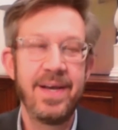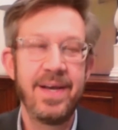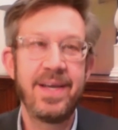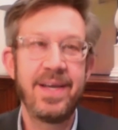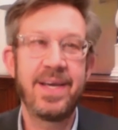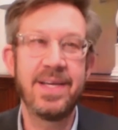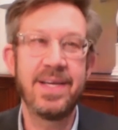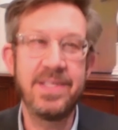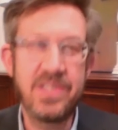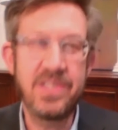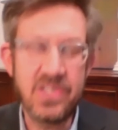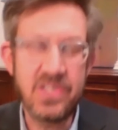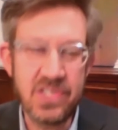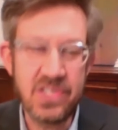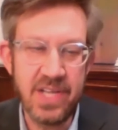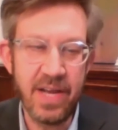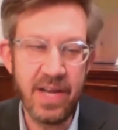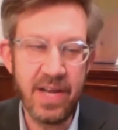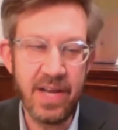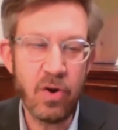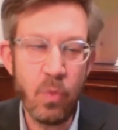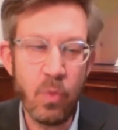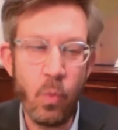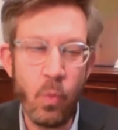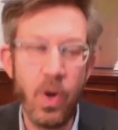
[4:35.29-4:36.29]

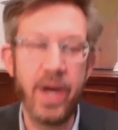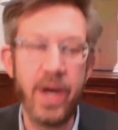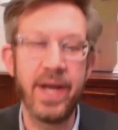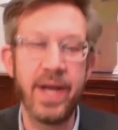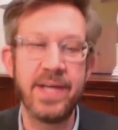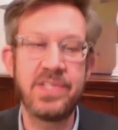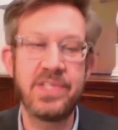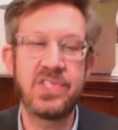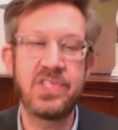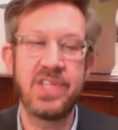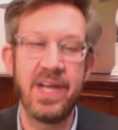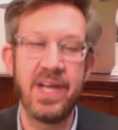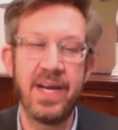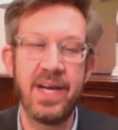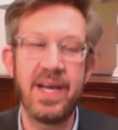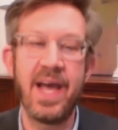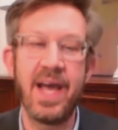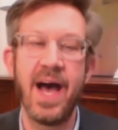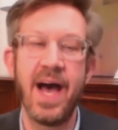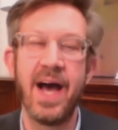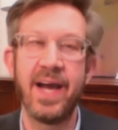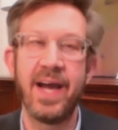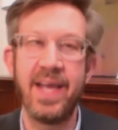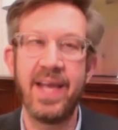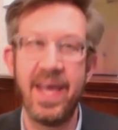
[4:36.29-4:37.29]
Consider what a
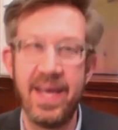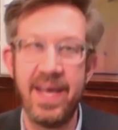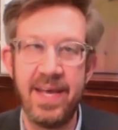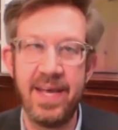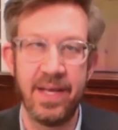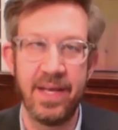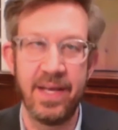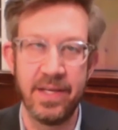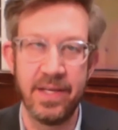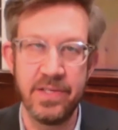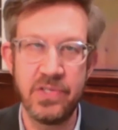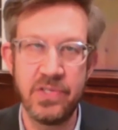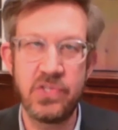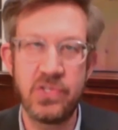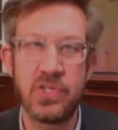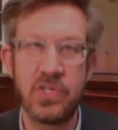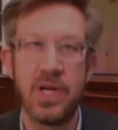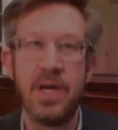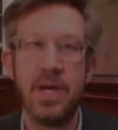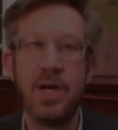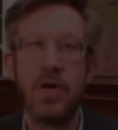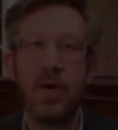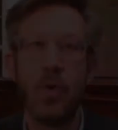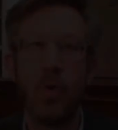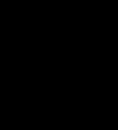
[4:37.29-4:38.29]
synagogue is
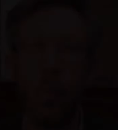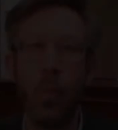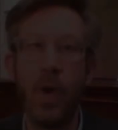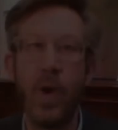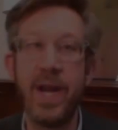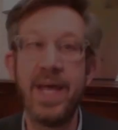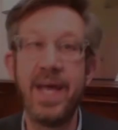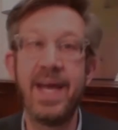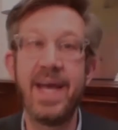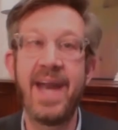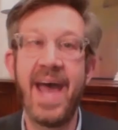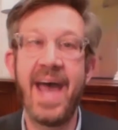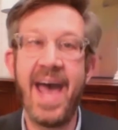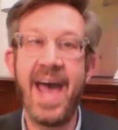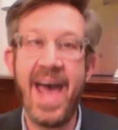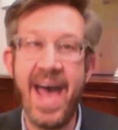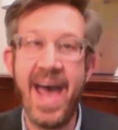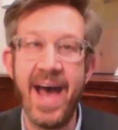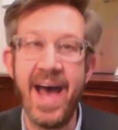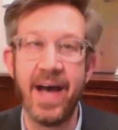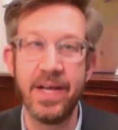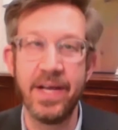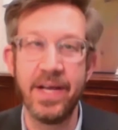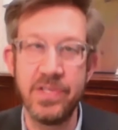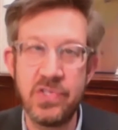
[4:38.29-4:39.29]
when it
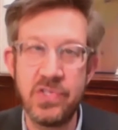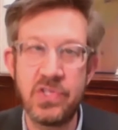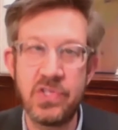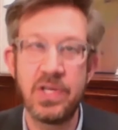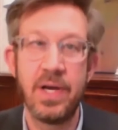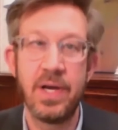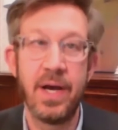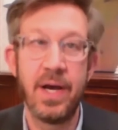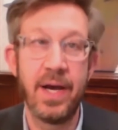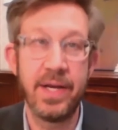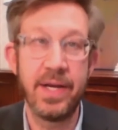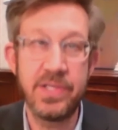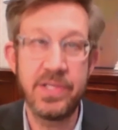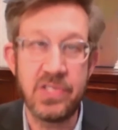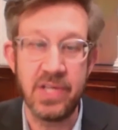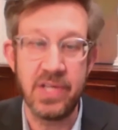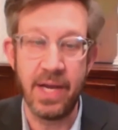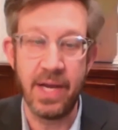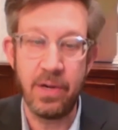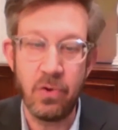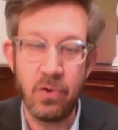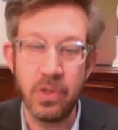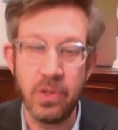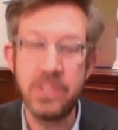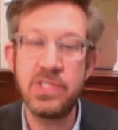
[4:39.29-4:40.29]
has a
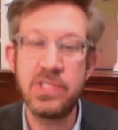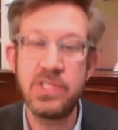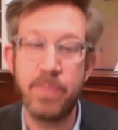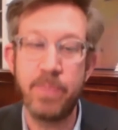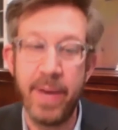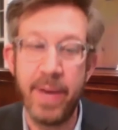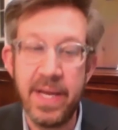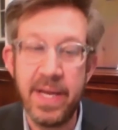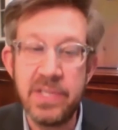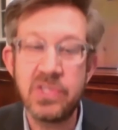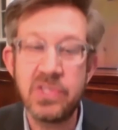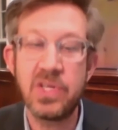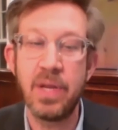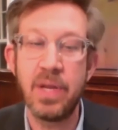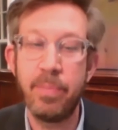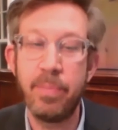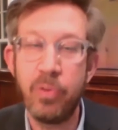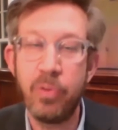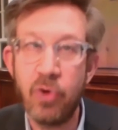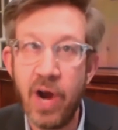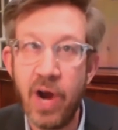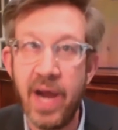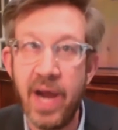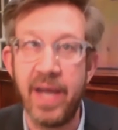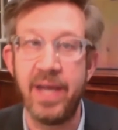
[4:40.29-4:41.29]
sacred space to
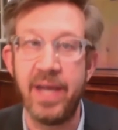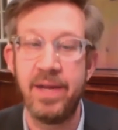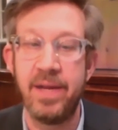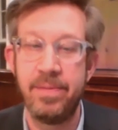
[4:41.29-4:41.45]
pray.